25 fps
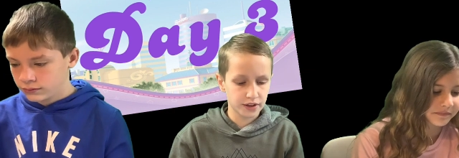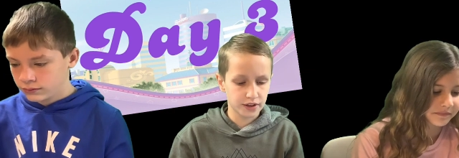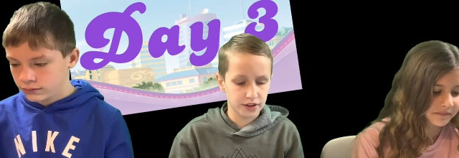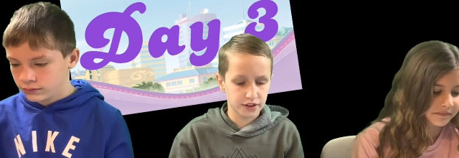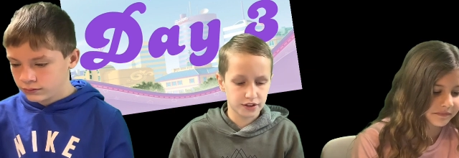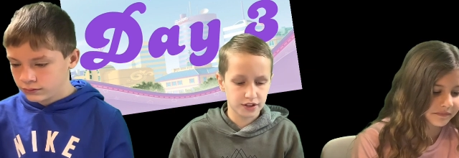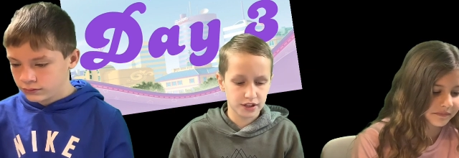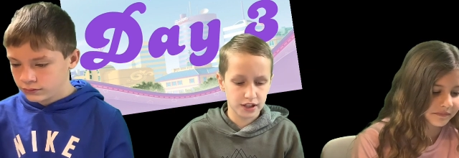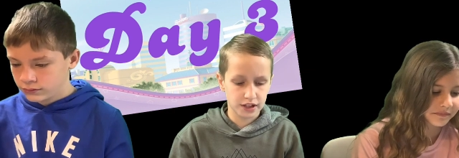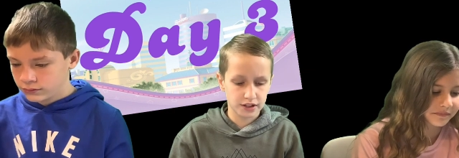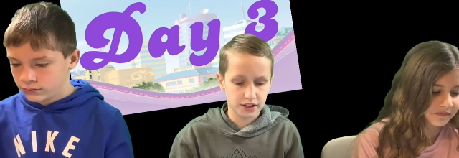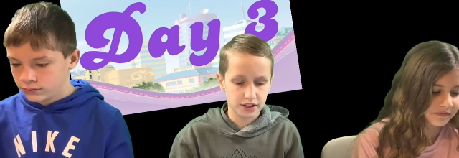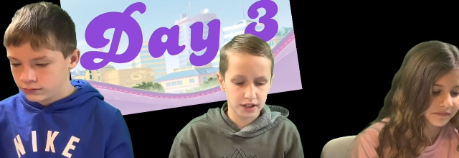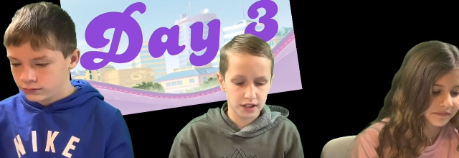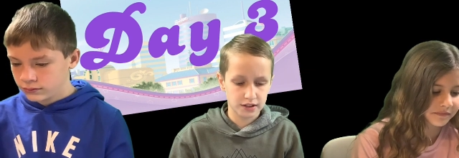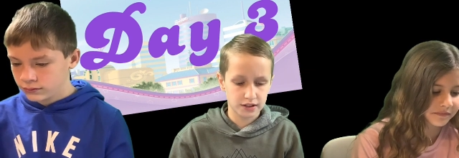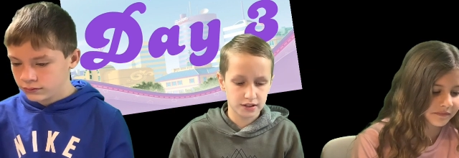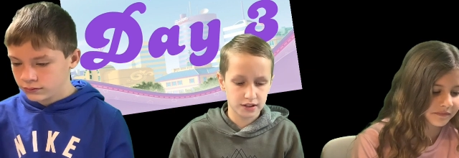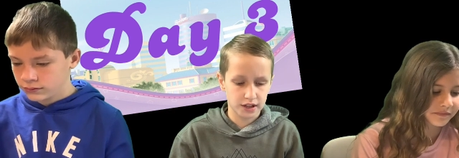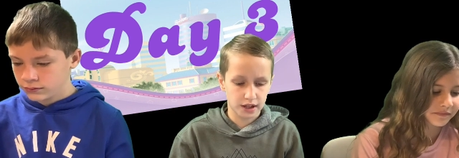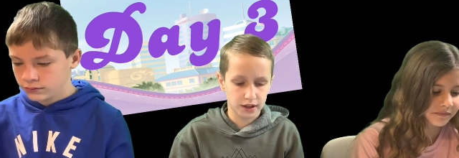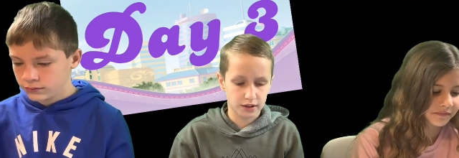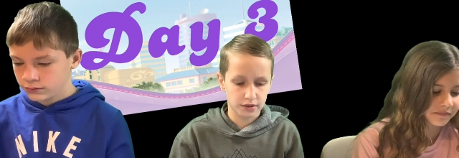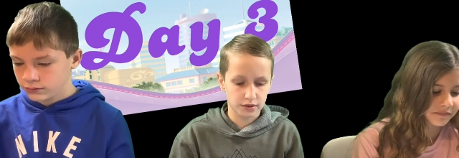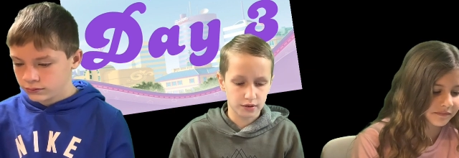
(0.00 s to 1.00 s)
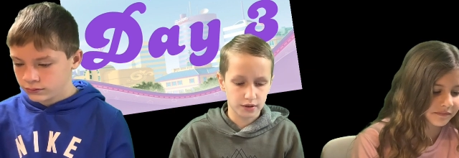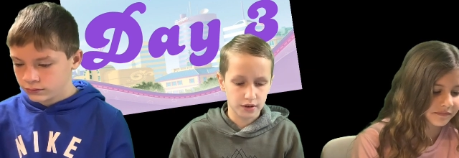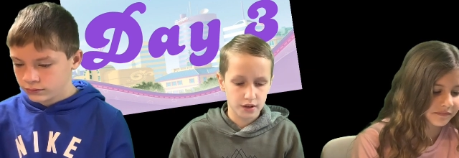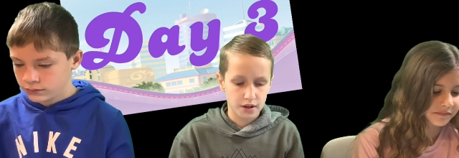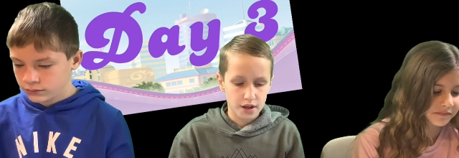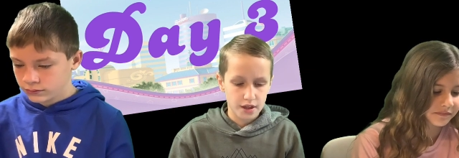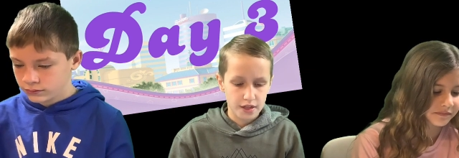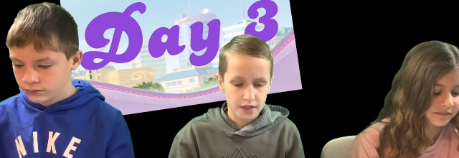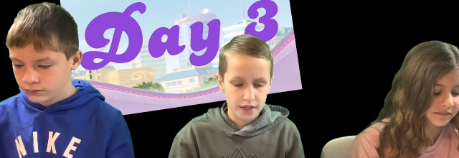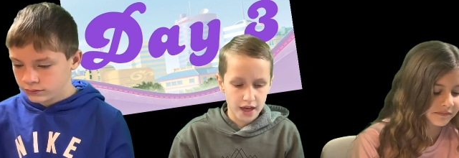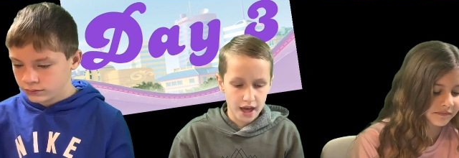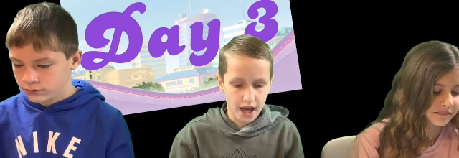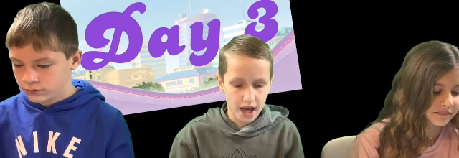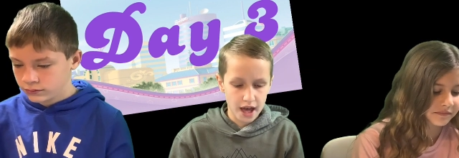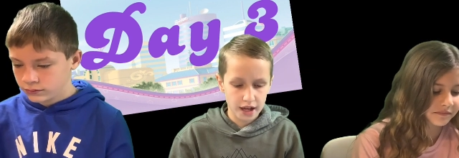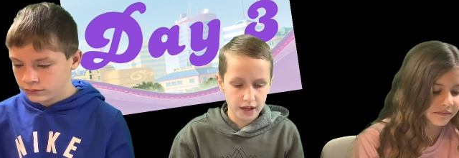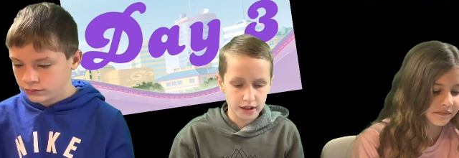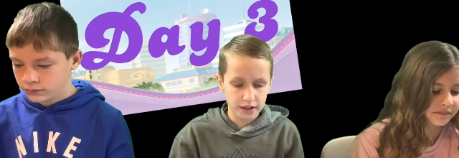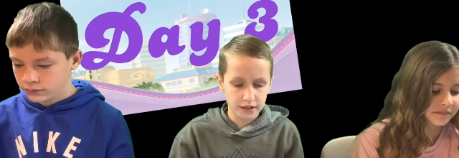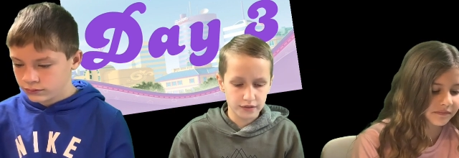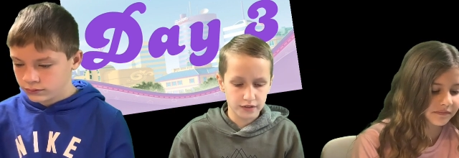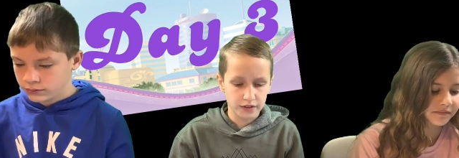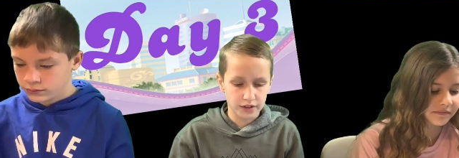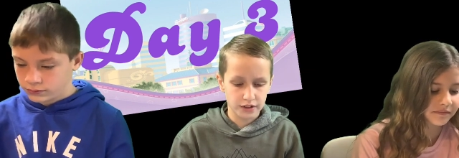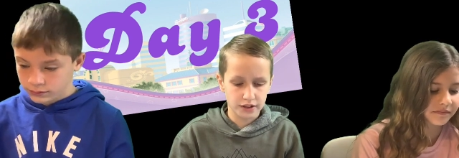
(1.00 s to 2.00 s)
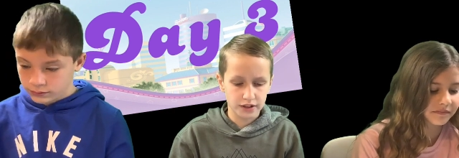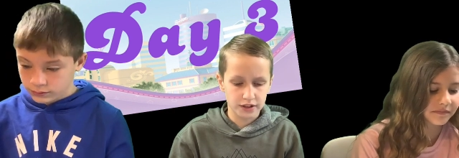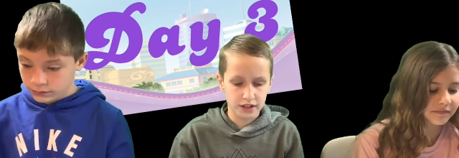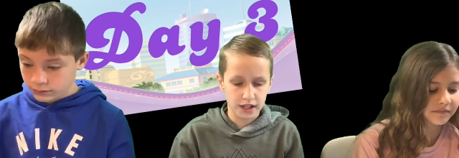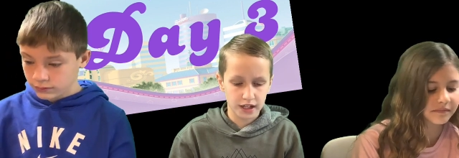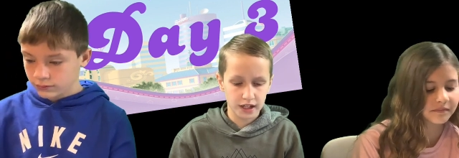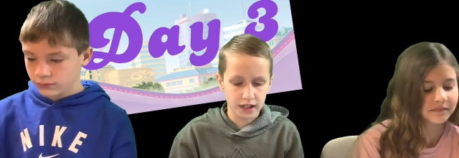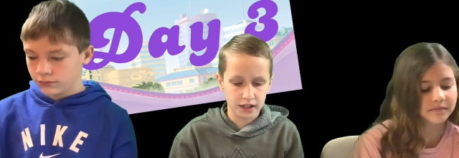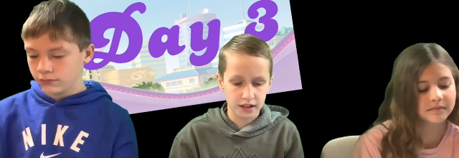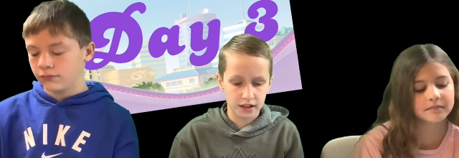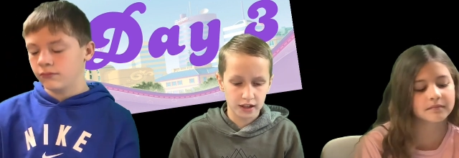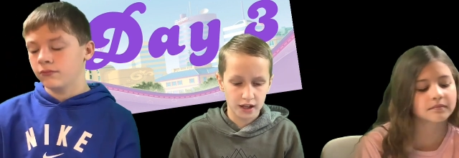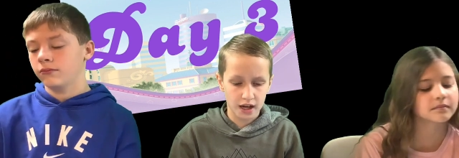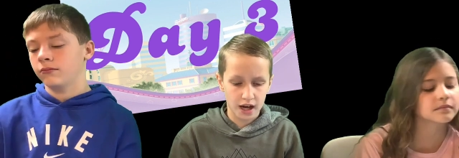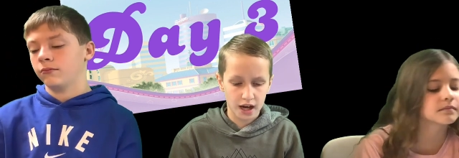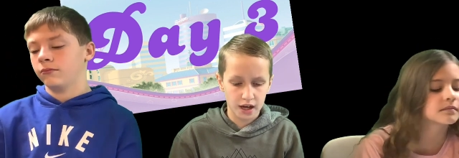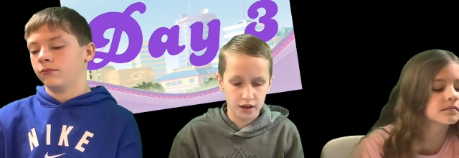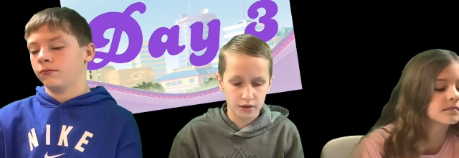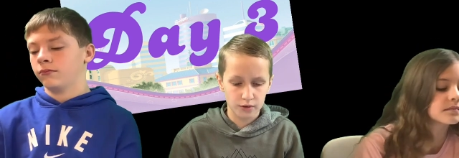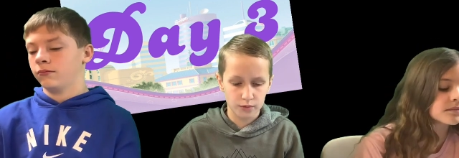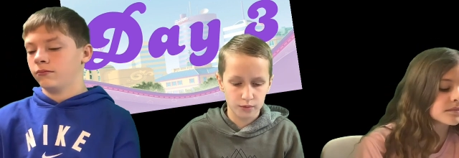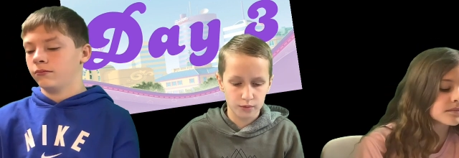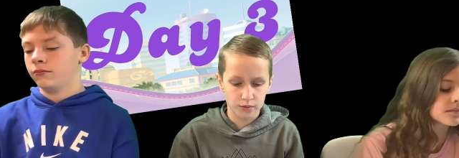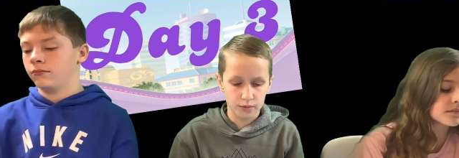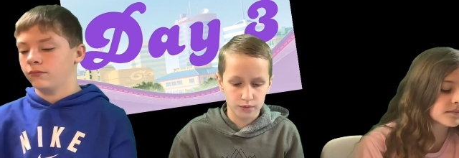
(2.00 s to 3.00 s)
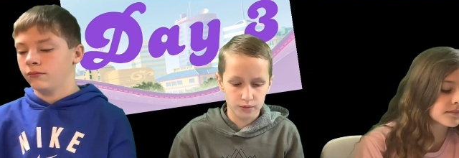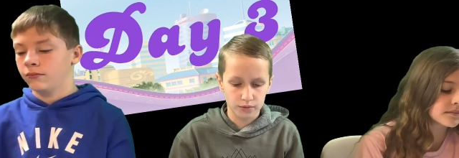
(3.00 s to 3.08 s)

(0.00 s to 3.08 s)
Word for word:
Speaker 1: of the six day cycle. The end of the second nine